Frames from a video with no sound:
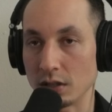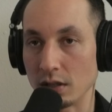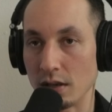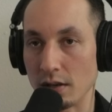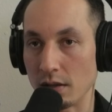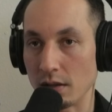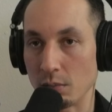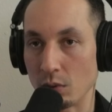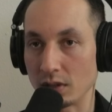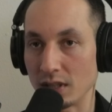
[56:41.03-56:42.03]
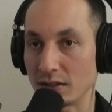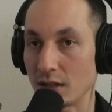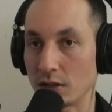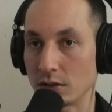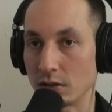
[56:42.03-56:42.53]
And the more
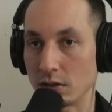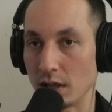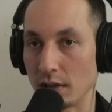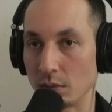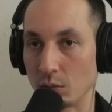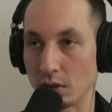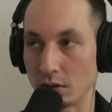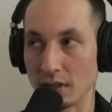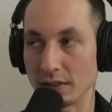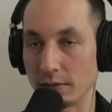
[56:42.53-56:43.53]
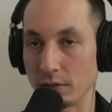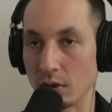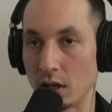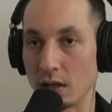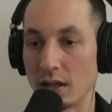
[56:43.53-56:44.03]
testosterone you have, the more aggressive you are.
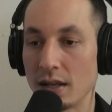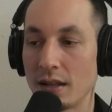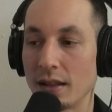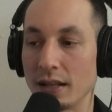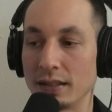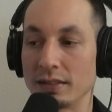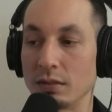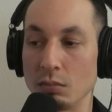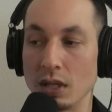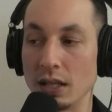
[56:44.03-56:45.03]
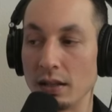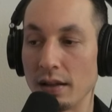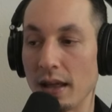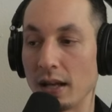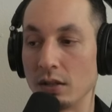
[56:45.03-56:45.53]
That doesn't mean
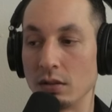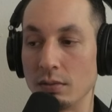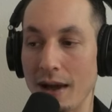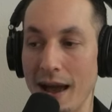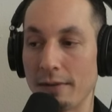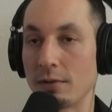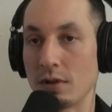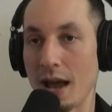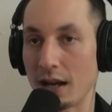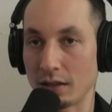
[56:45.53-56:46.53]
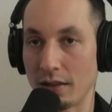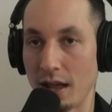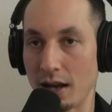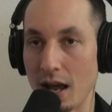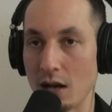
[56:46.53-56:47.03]
that you have to act that
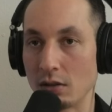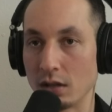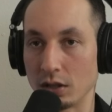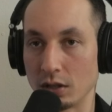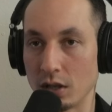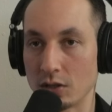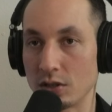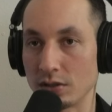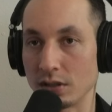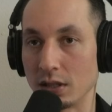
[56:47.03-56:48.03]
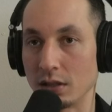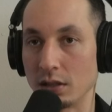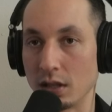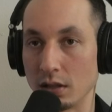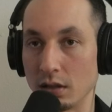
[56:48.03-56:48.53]
out unconsciously,
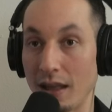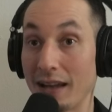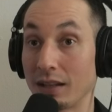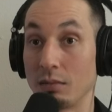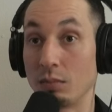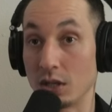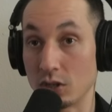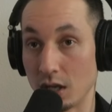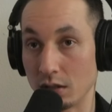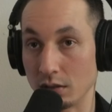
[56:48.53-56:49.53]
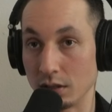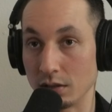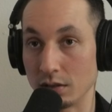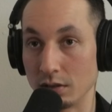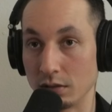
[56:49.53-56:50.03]
that that can be channeled
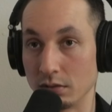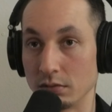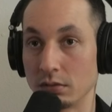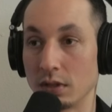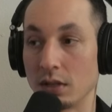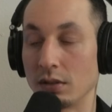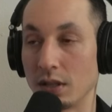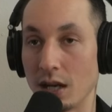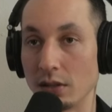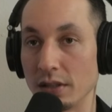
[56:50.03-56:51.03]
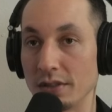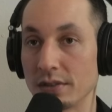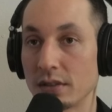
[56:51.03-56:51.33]
into healthy outlets.